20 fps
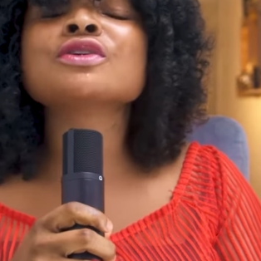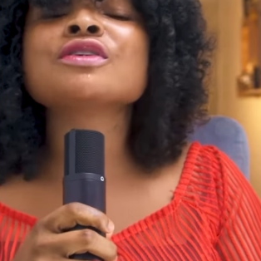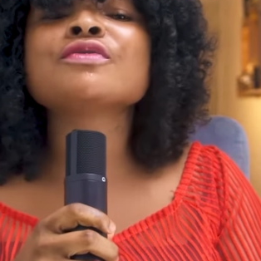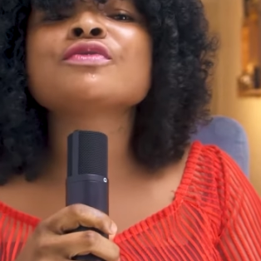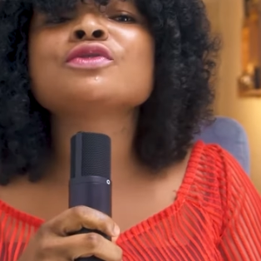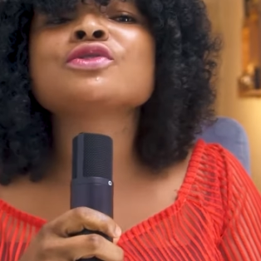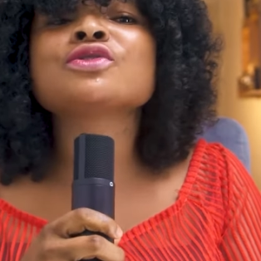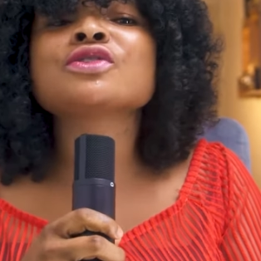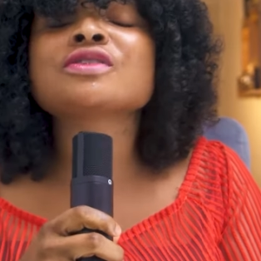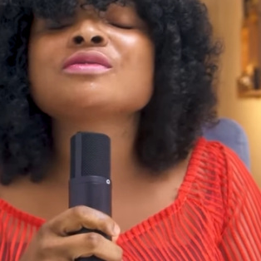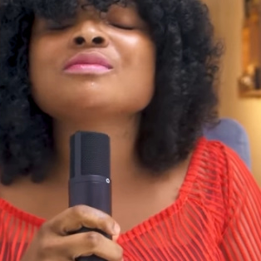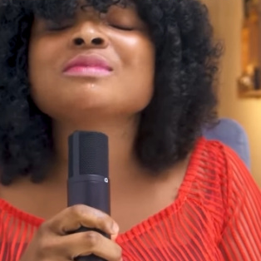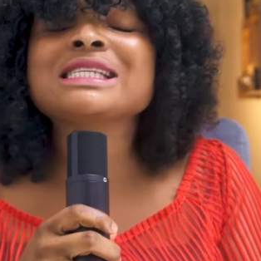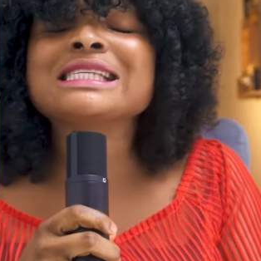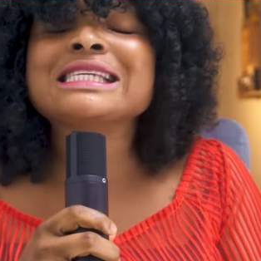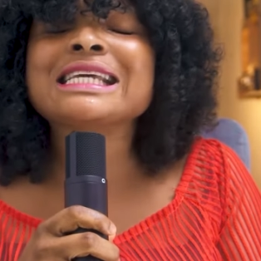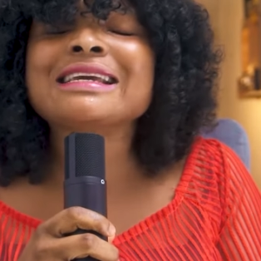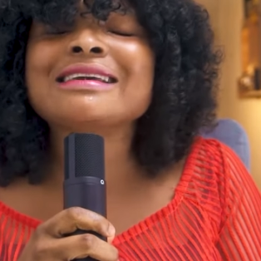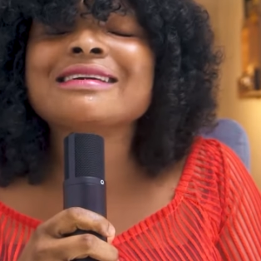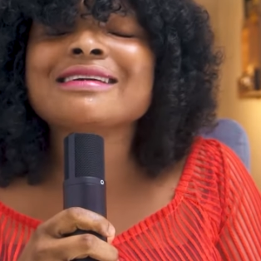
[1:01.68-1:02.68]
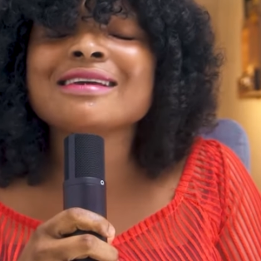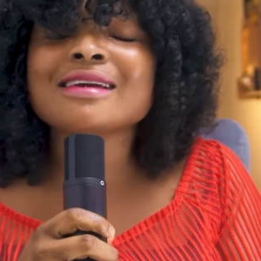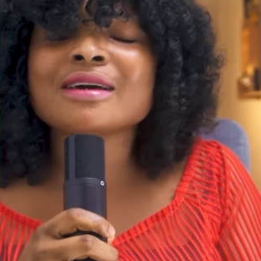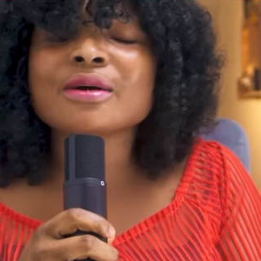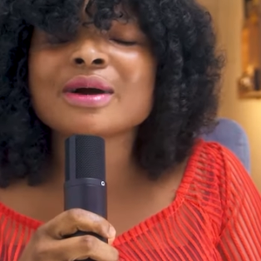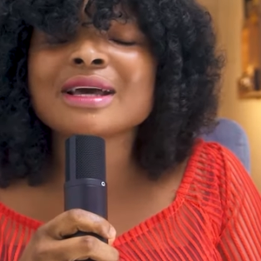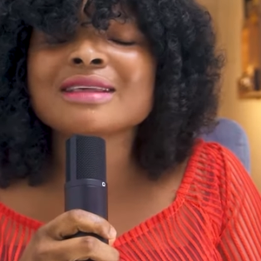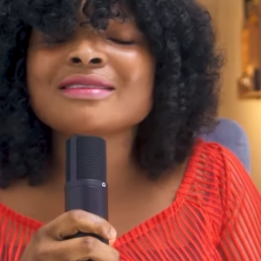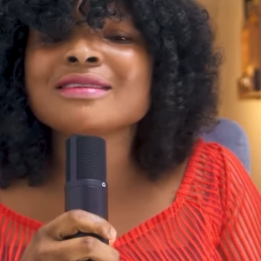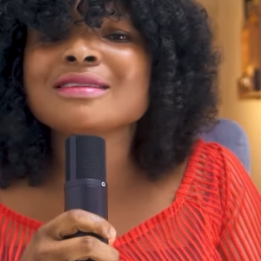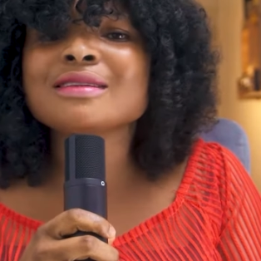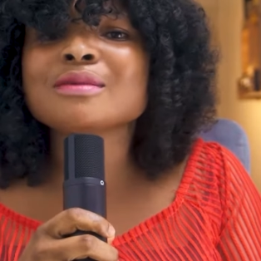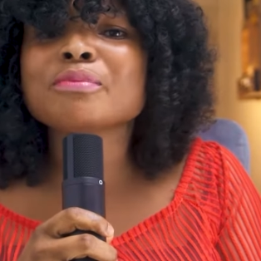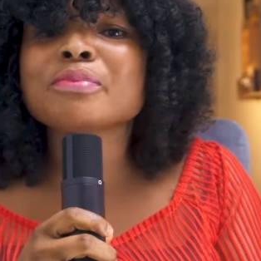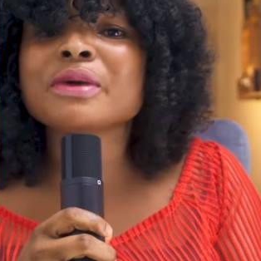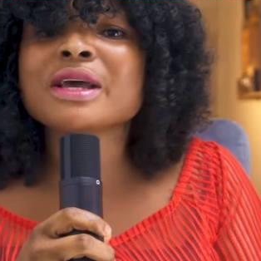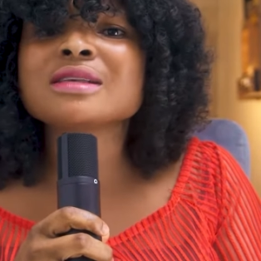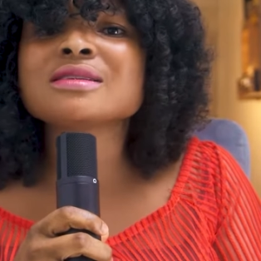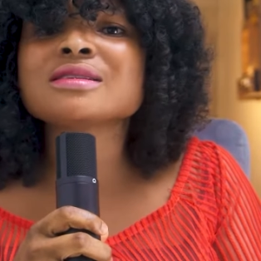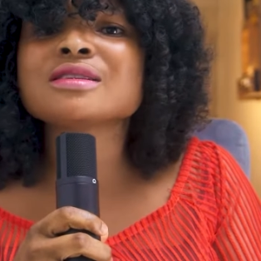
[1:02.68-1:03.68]
you just meet a girl, I think the
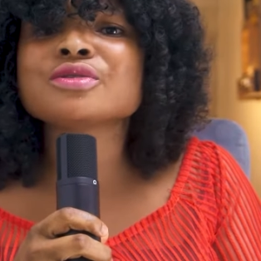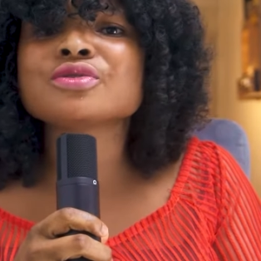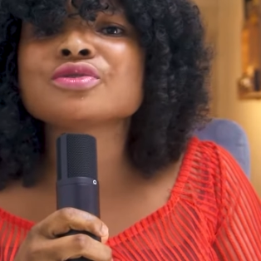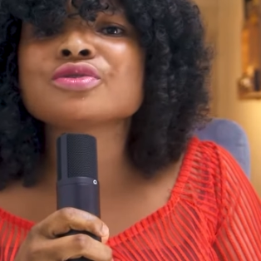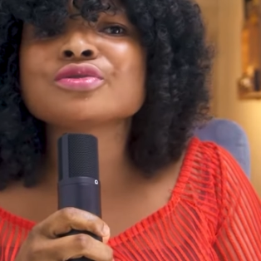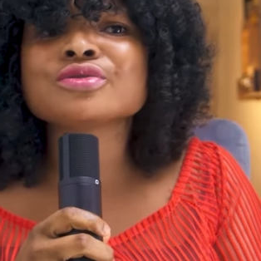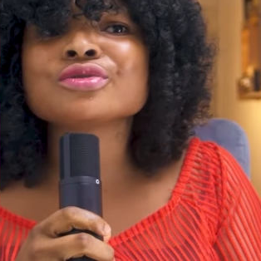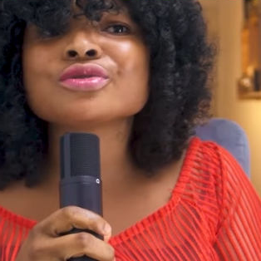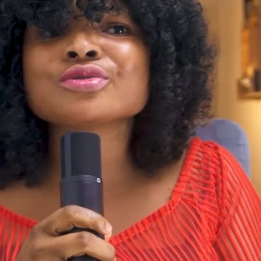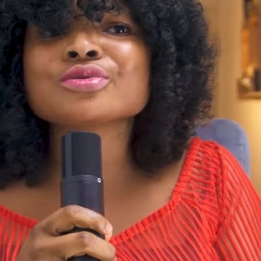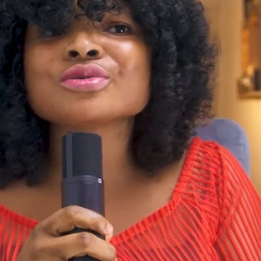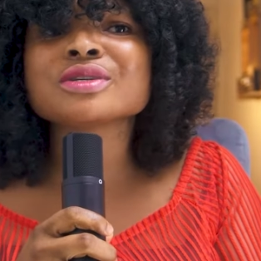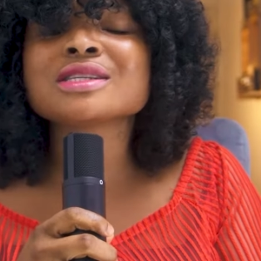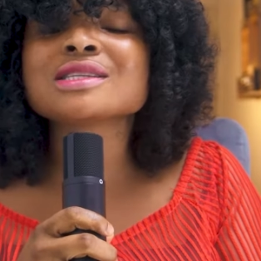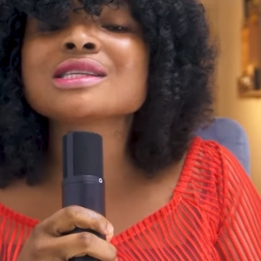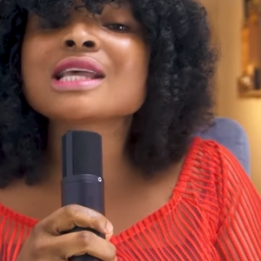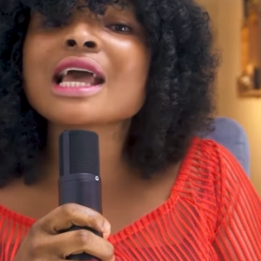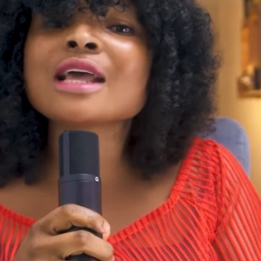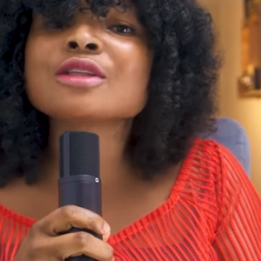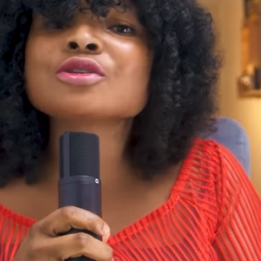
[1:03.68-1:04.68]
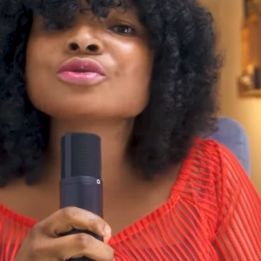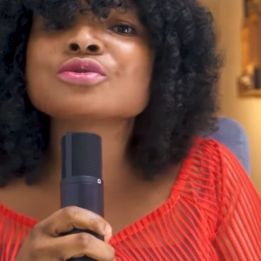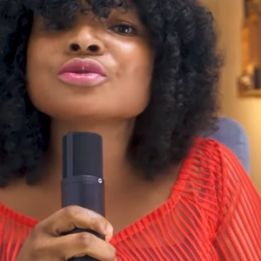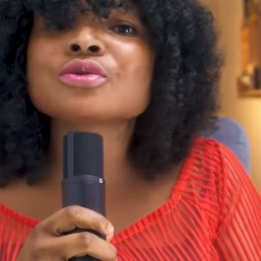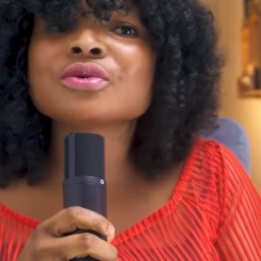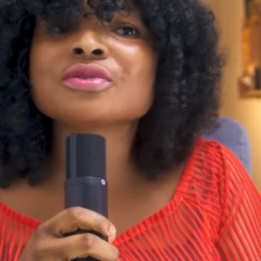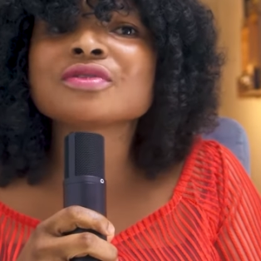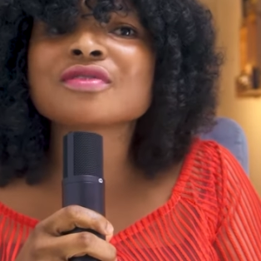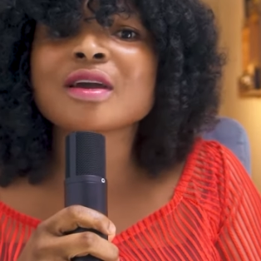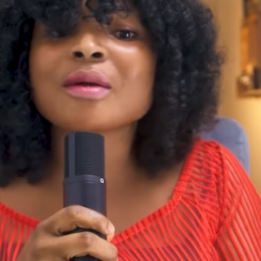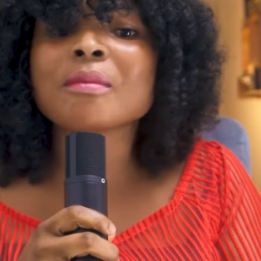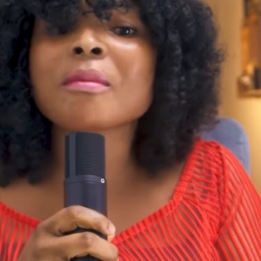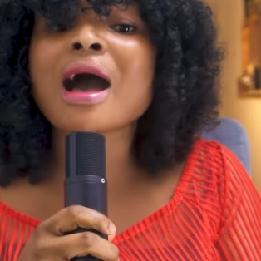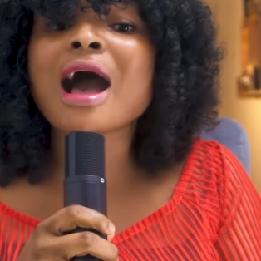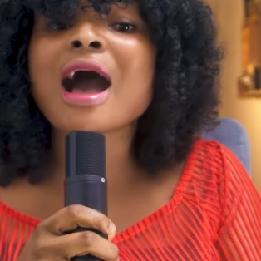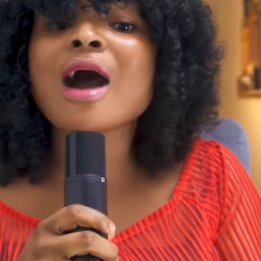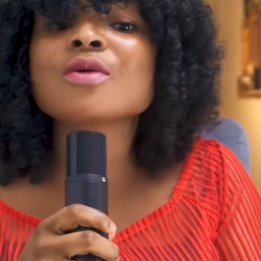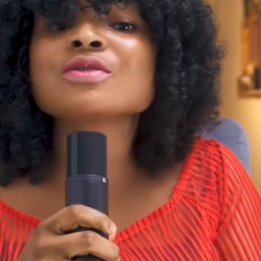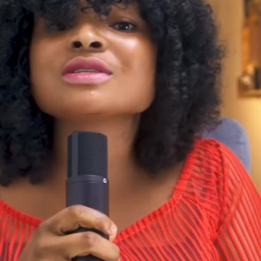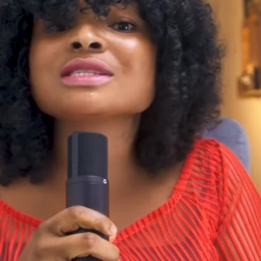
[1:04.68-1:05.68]
best thing you should do is get to know them
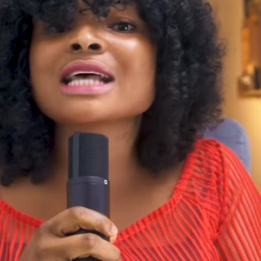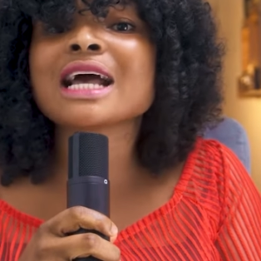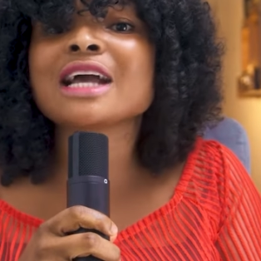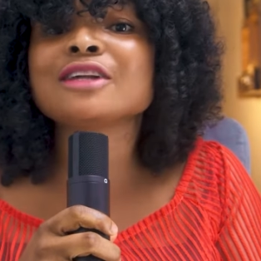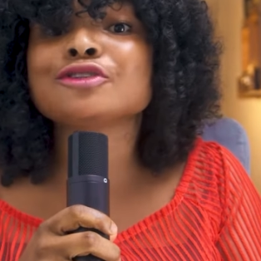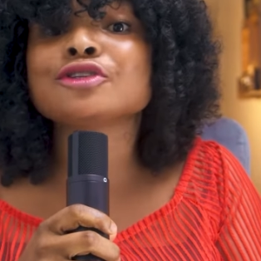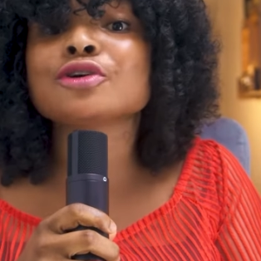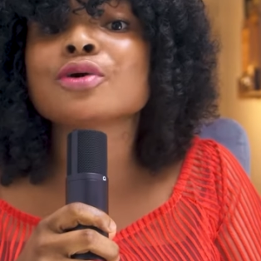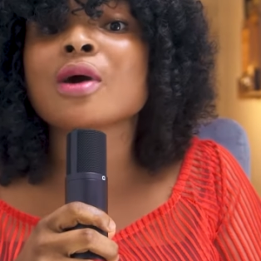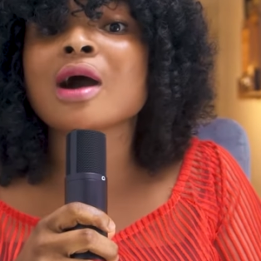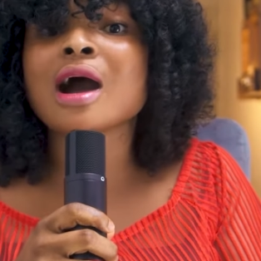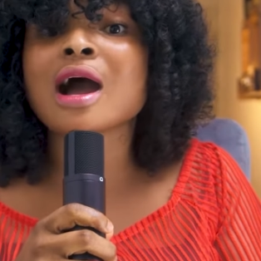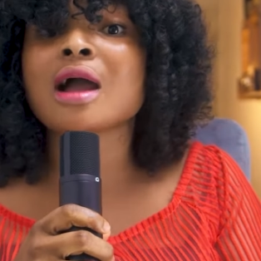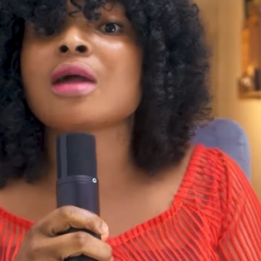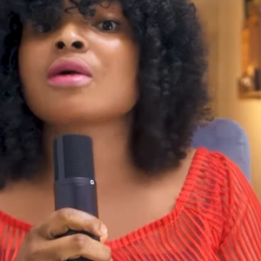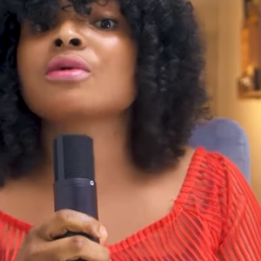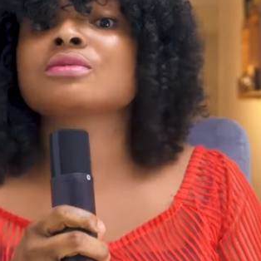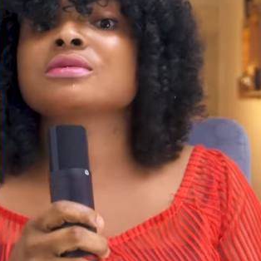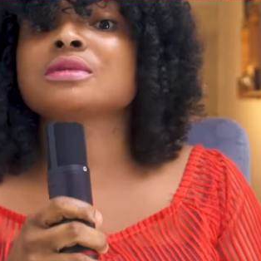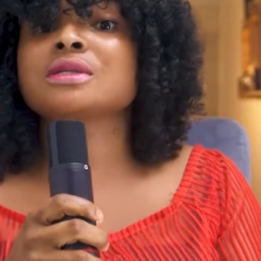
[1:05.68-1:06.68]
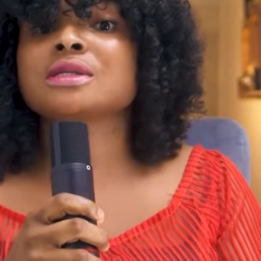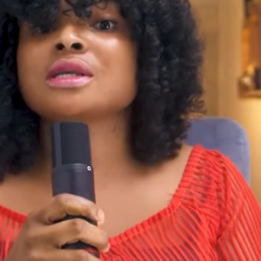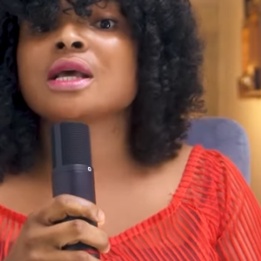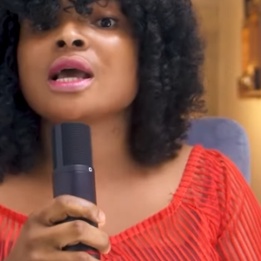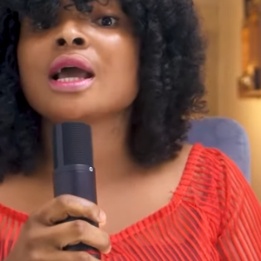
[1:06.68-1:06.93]
outside your house.